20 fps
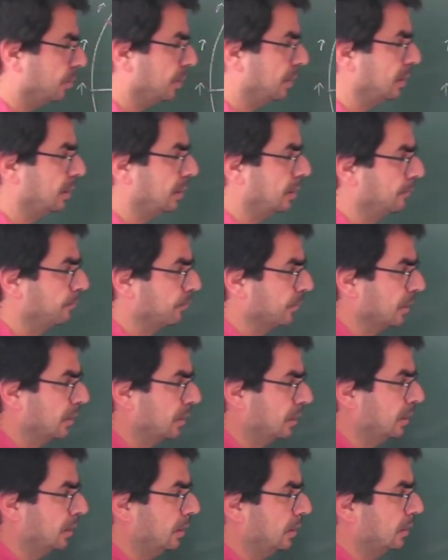be
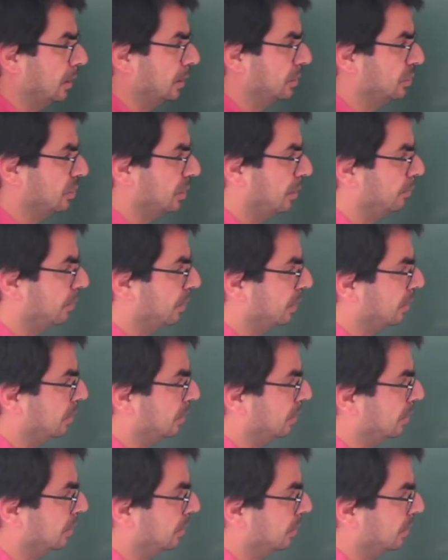a large number.
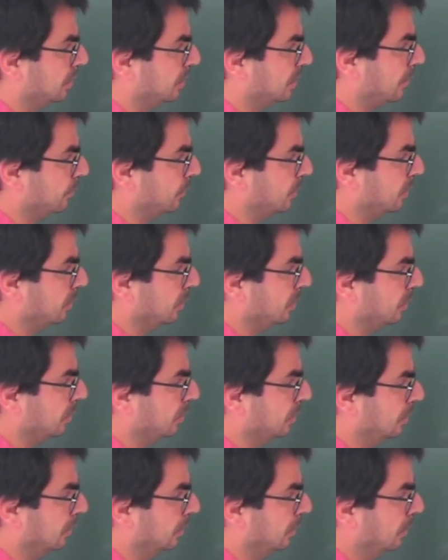Something.
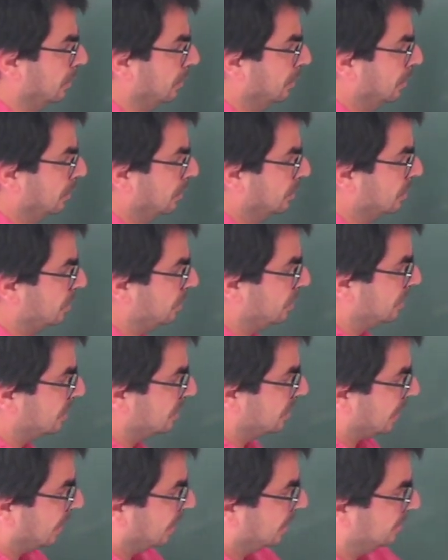So this
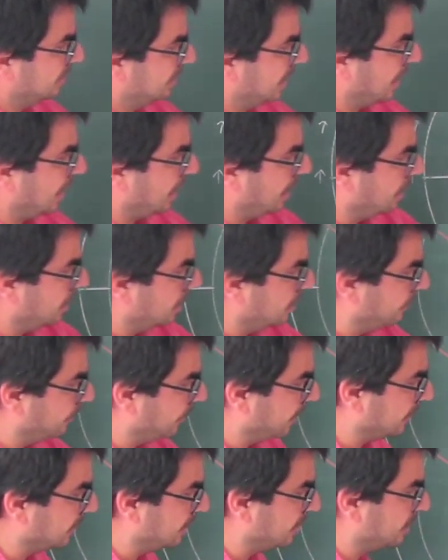is like 10.
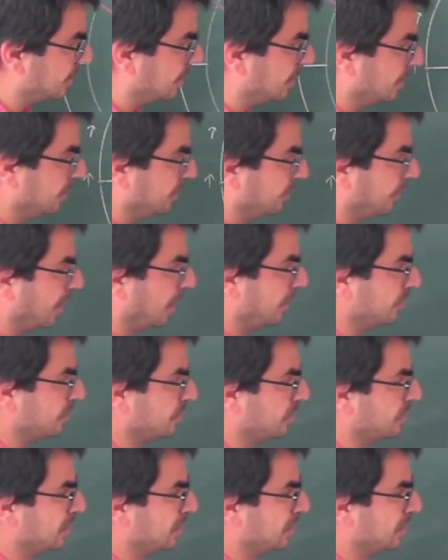That is 5. So